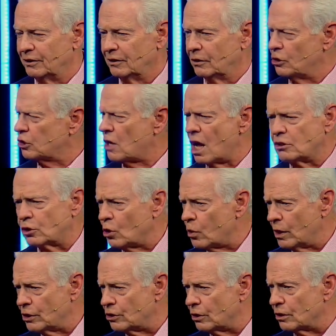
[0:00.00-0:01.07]
There's
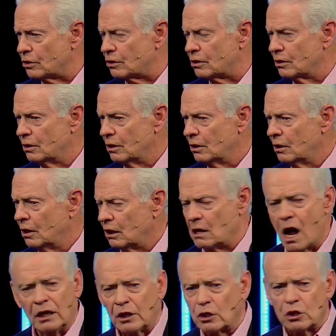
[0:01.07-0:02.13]
consequences.
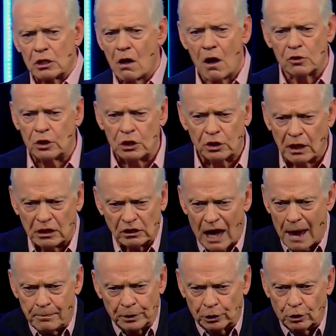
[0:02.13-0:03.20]
God doesn't cause these things to
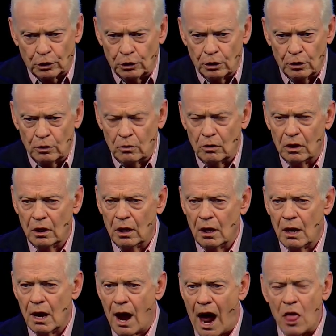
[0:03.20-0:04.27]
happen to you.
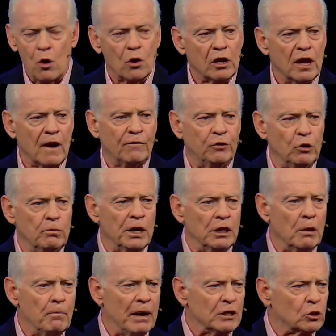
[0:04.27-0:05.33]
I don't care if you've been
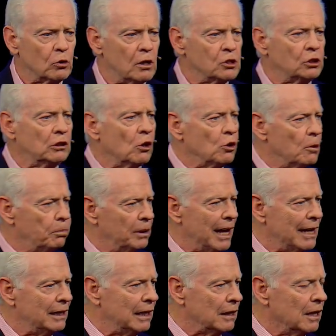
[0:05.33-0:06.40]
the best Christian on the
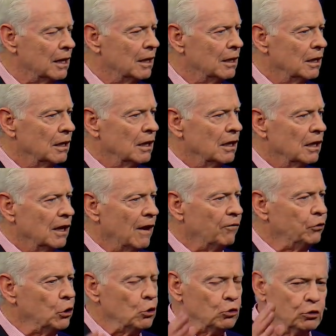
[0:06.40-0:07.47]
planet.
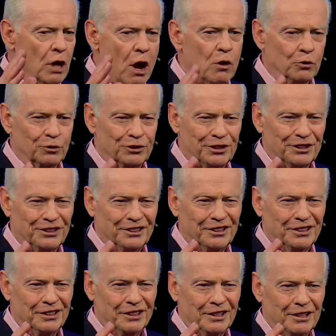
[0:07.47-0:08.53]
If you don't
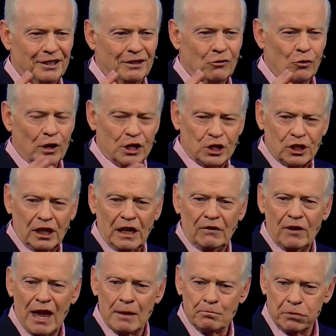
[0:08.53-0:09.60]
receive
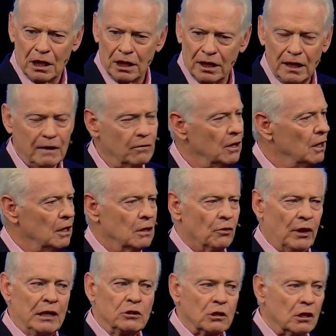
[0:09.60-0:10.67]
and believe,
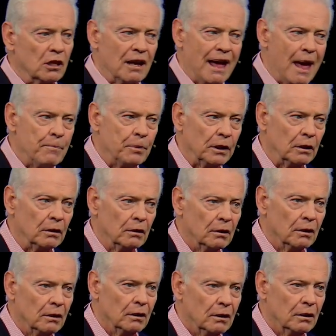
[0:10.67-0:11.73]
things are going to happen.
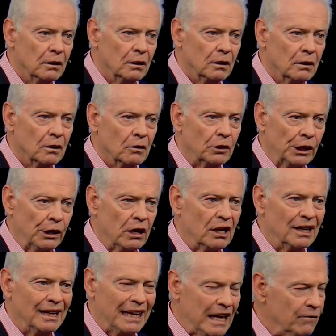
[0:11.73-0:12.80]

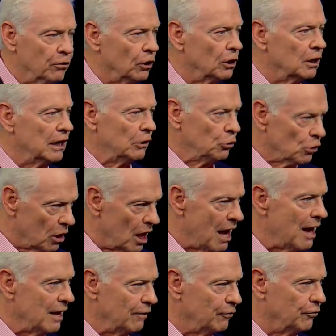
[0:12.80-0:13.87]
They're evil in your
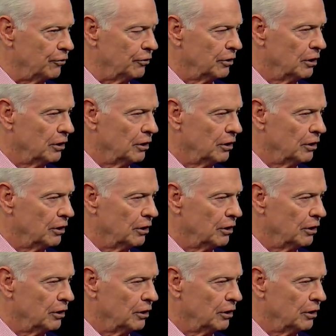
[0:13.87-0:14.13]
life.